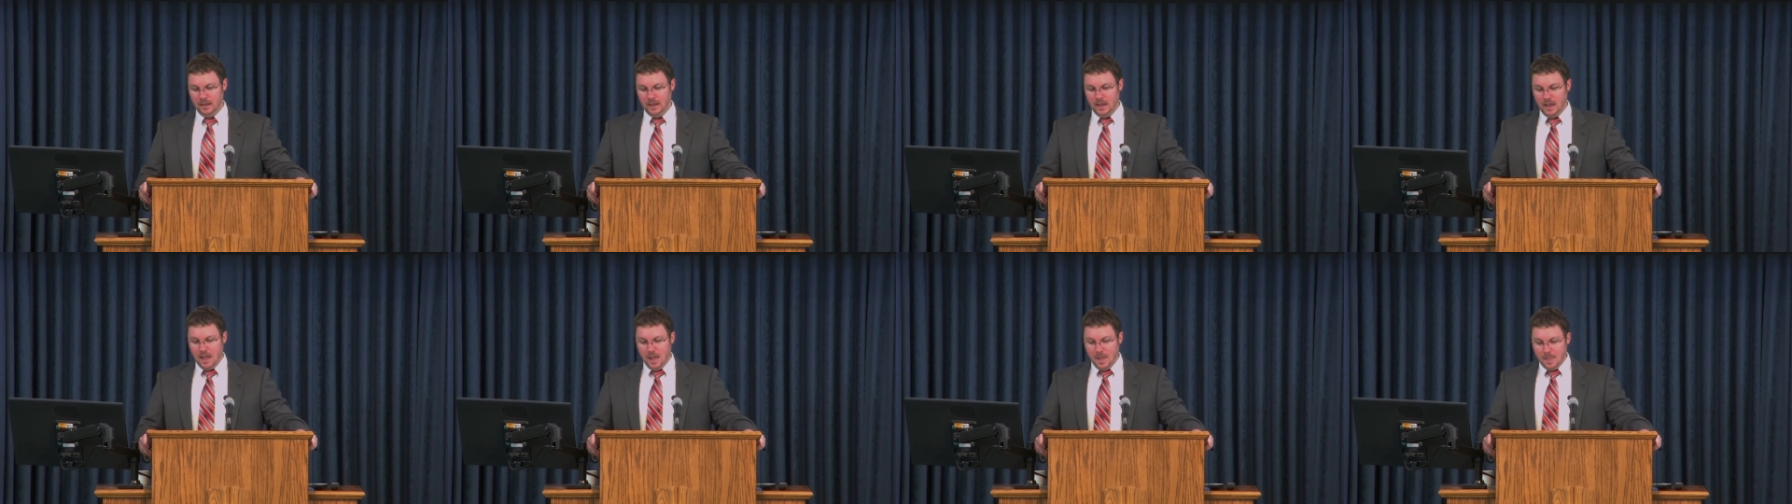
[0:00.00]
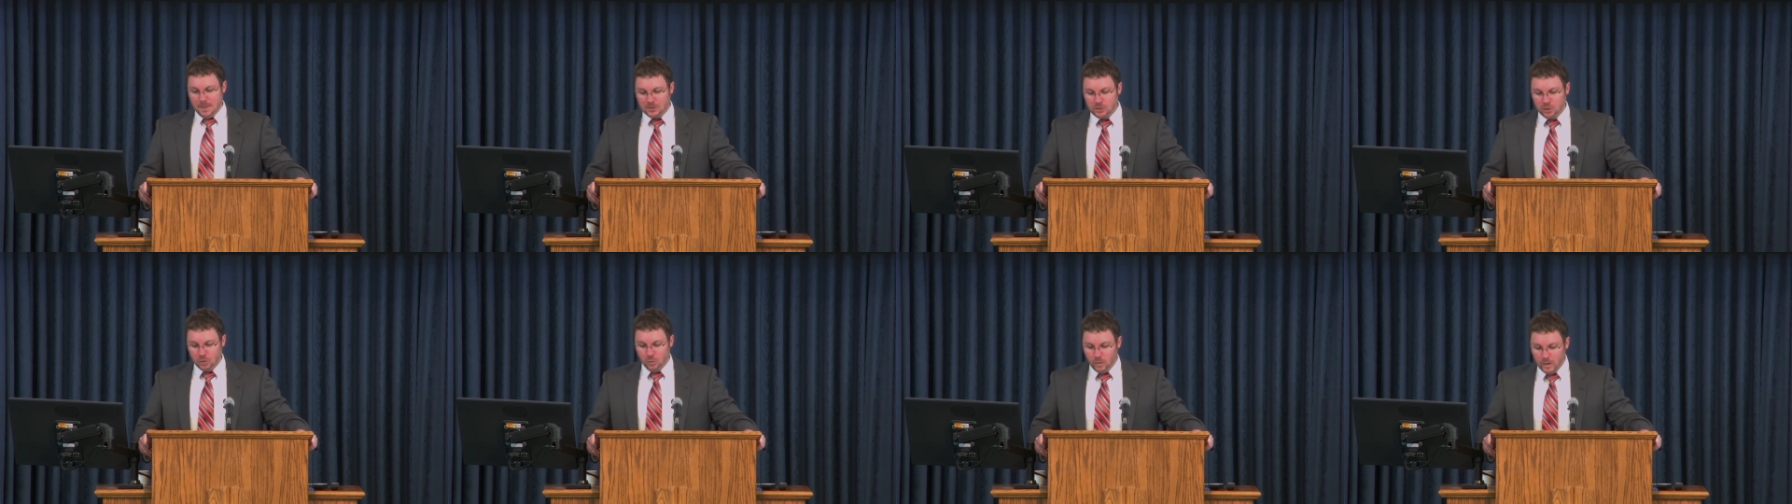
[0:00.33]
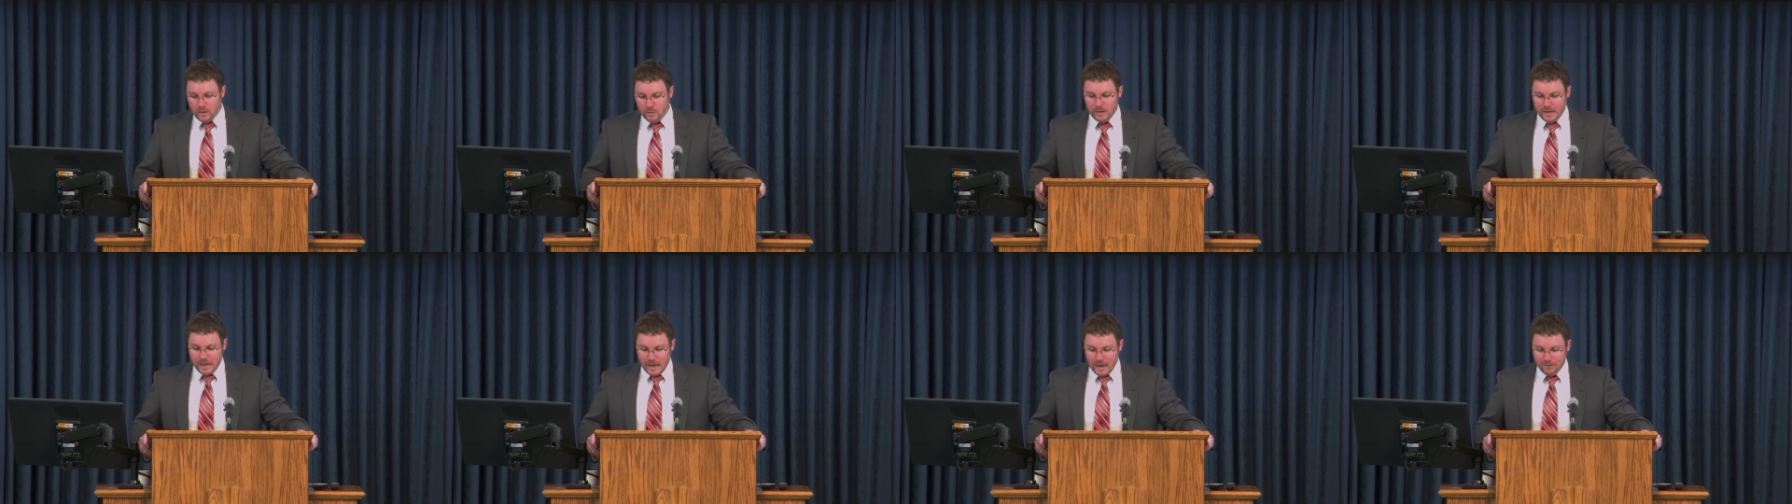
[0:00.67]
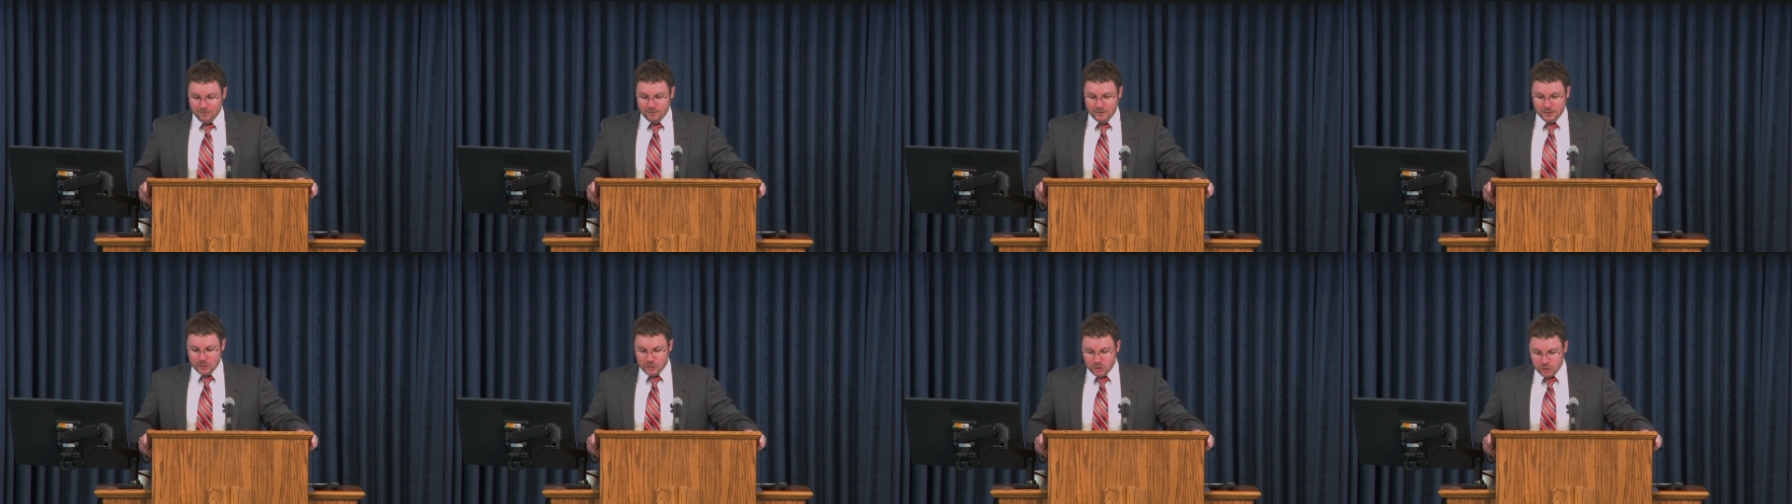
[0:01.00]
So when we have
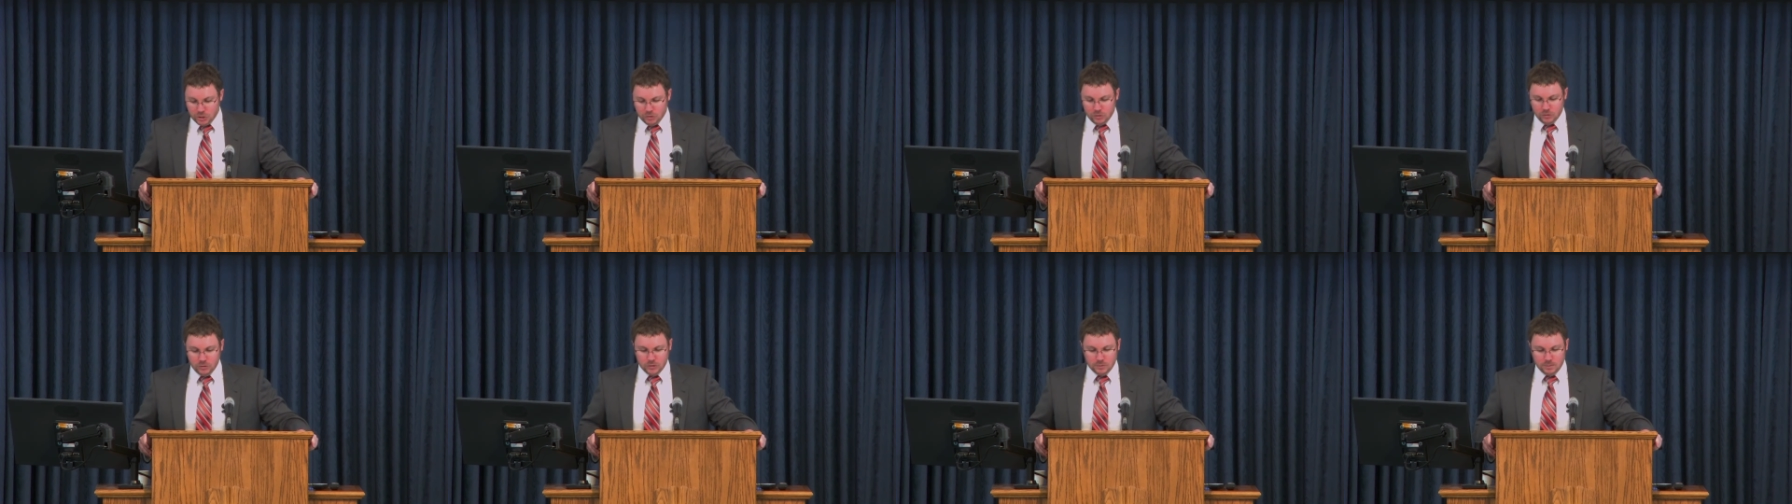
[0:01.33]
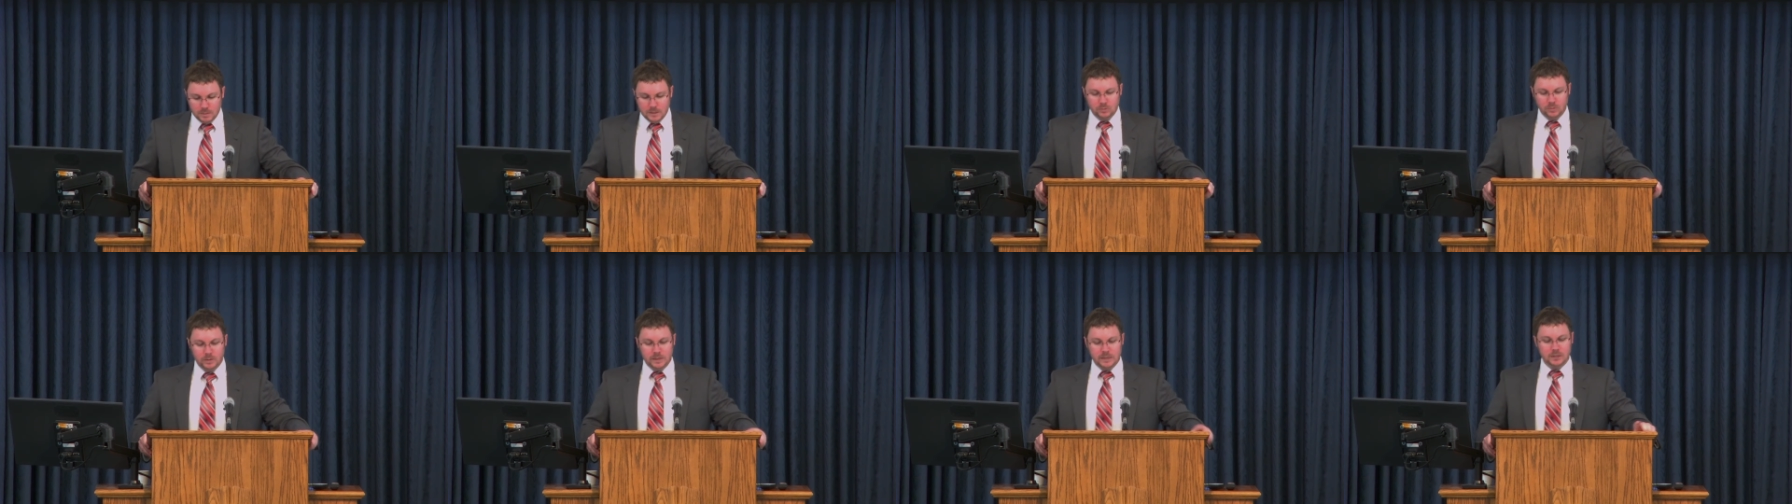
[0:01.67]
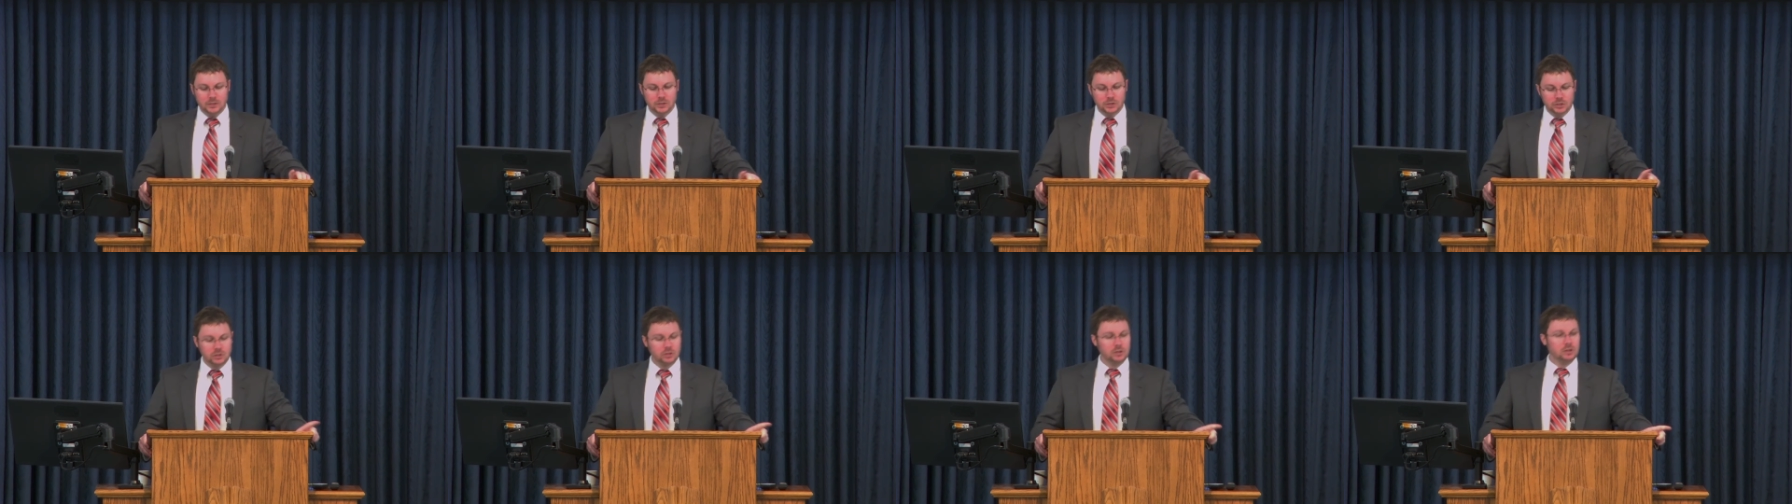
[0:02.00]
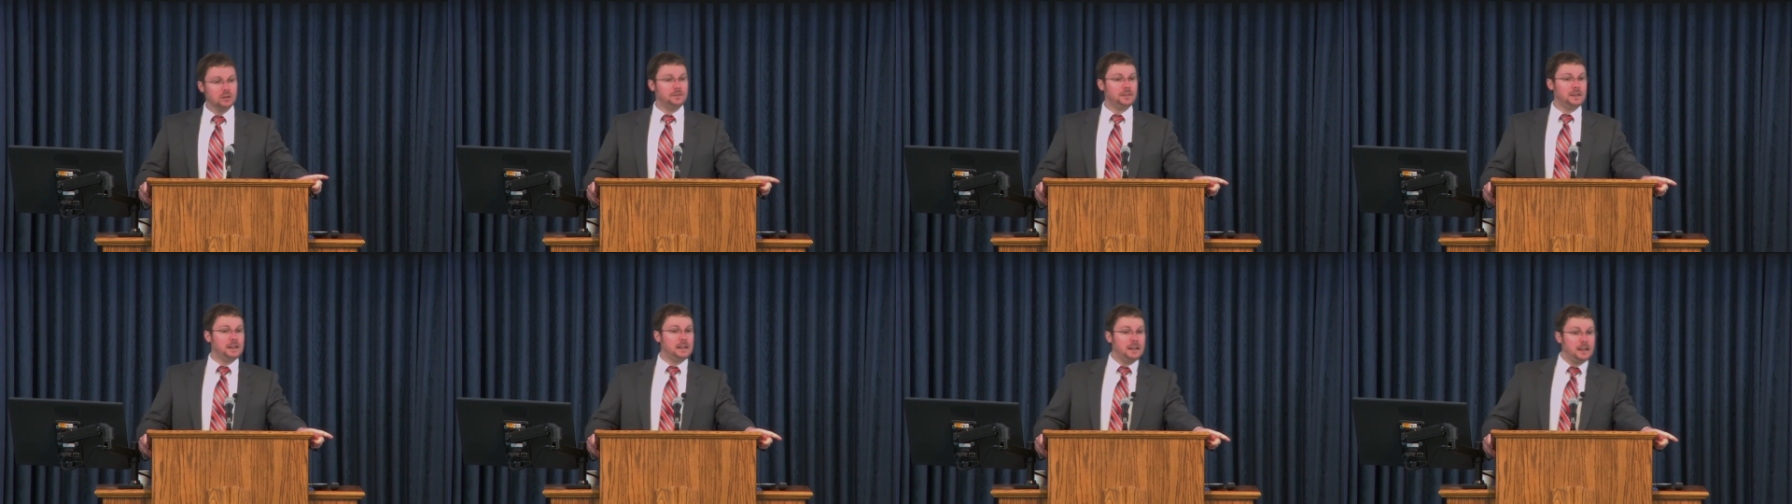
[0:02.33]
to choose between
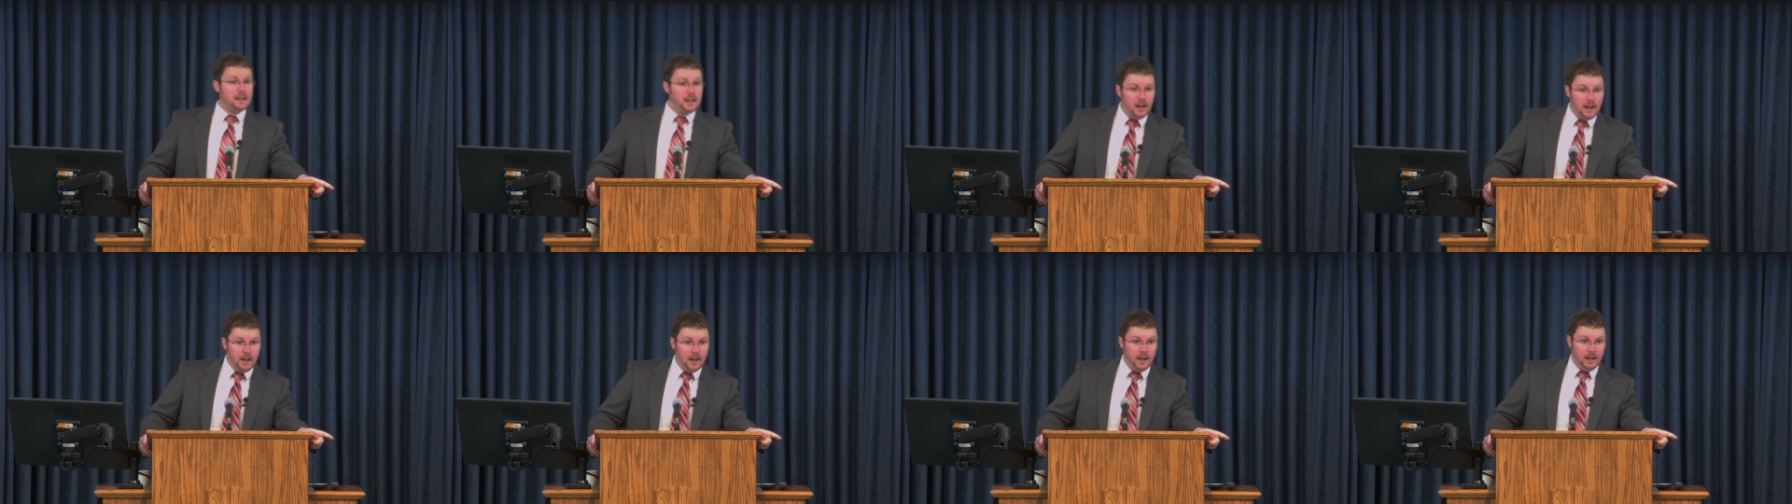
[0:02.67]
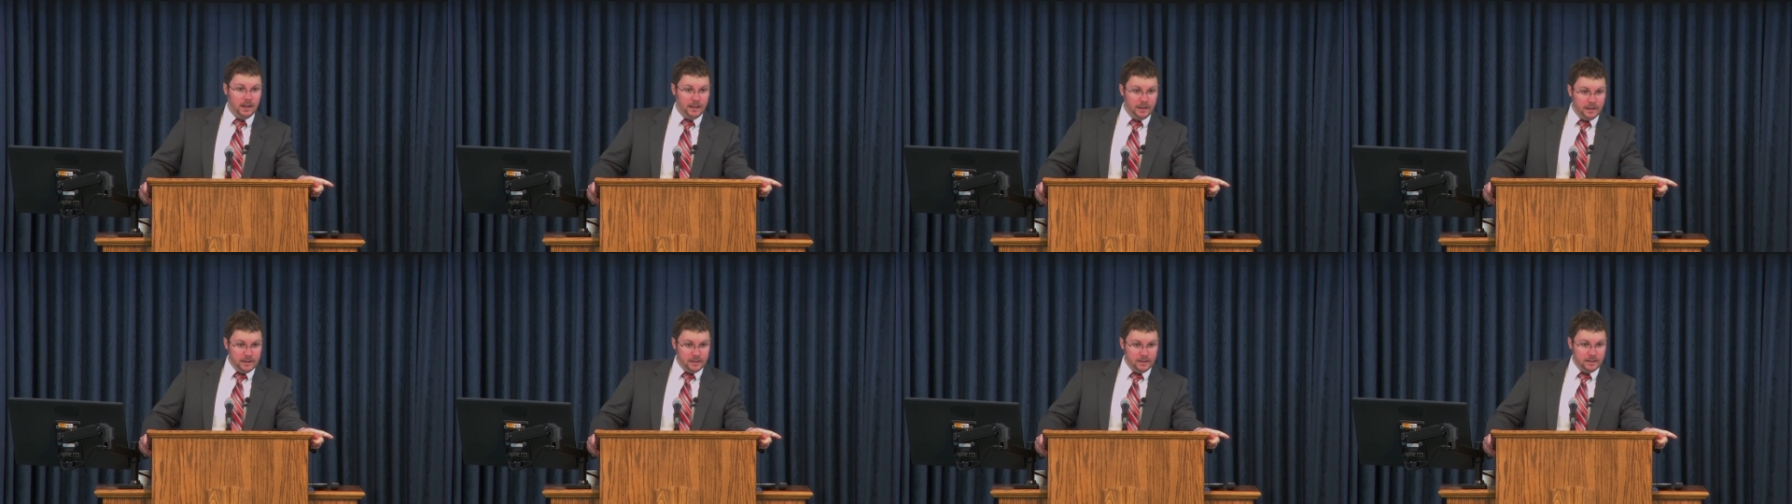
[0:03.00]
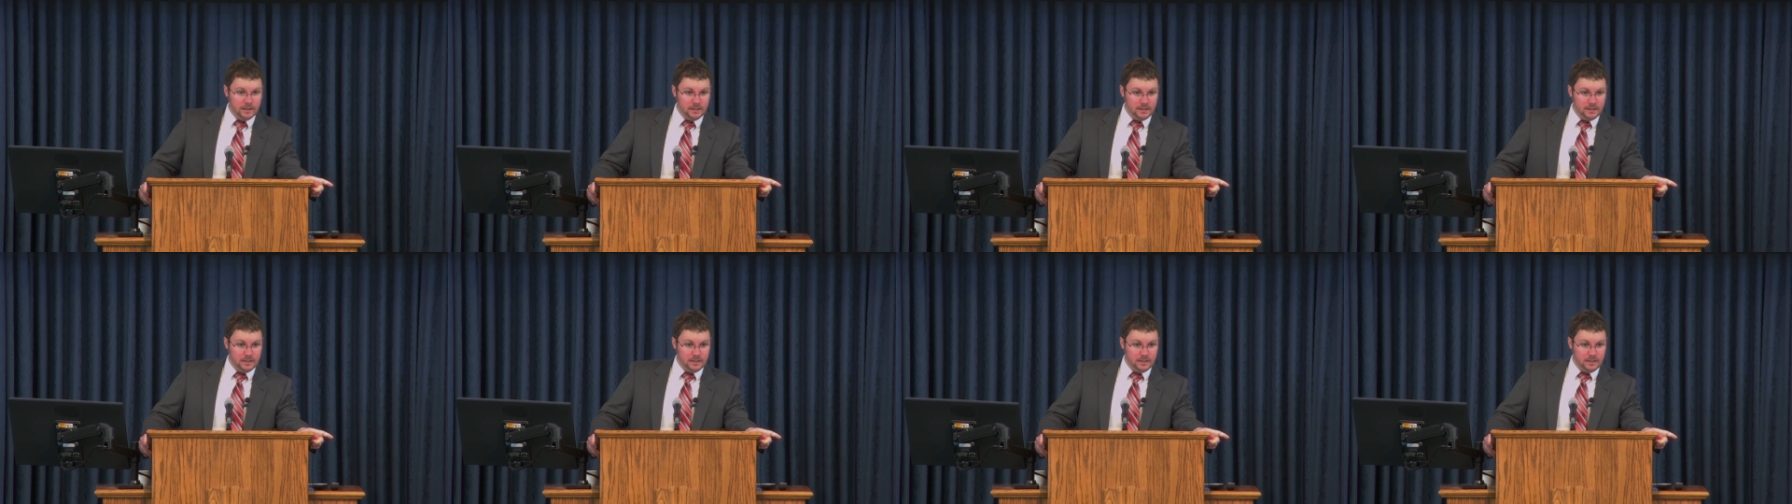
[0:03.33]
serving God